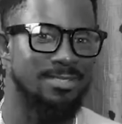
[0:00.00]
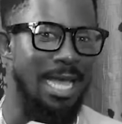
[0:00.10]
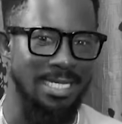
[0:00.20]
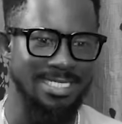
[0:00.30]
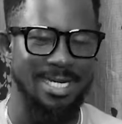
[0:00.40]

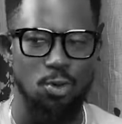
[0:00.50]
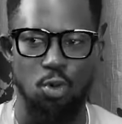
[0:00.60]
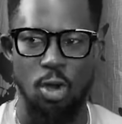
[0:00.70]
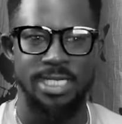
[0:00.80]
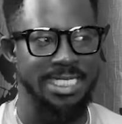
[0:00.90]
I think they will
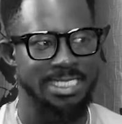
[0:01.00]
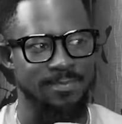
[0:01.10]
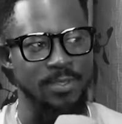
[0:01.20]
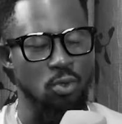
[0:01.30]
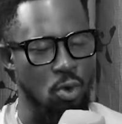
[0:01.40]
call Dennis
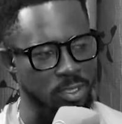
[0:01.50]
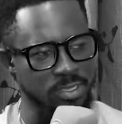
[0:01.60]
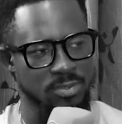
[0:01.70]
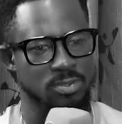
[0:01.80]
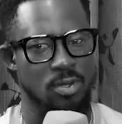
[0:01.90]

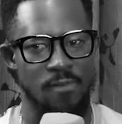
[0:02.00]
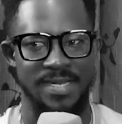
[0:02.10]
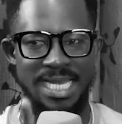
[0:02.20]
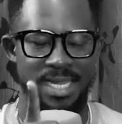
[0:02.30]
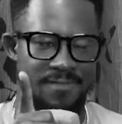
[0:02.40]
because of
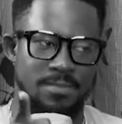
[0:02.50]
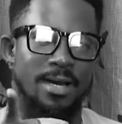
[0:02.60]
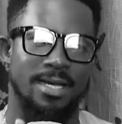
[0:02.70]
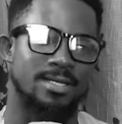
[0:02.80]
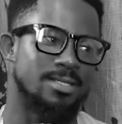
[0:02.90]
the left
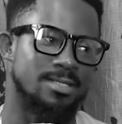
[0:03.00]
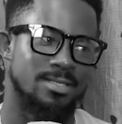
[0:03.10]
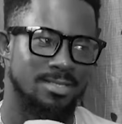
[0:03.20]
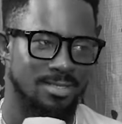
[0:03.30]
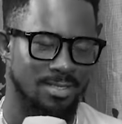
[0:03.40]
back
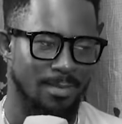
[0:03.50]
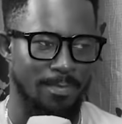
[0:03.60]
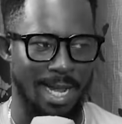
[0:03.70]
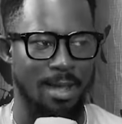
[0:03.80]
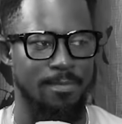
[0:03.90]

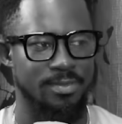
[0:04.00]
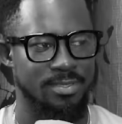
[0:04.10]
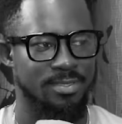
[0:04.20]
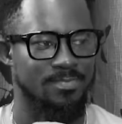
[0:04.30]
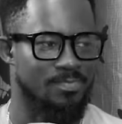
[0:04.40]
backup.
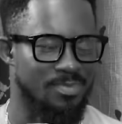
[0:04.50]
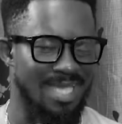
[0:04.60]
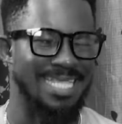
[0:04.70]
Backup. I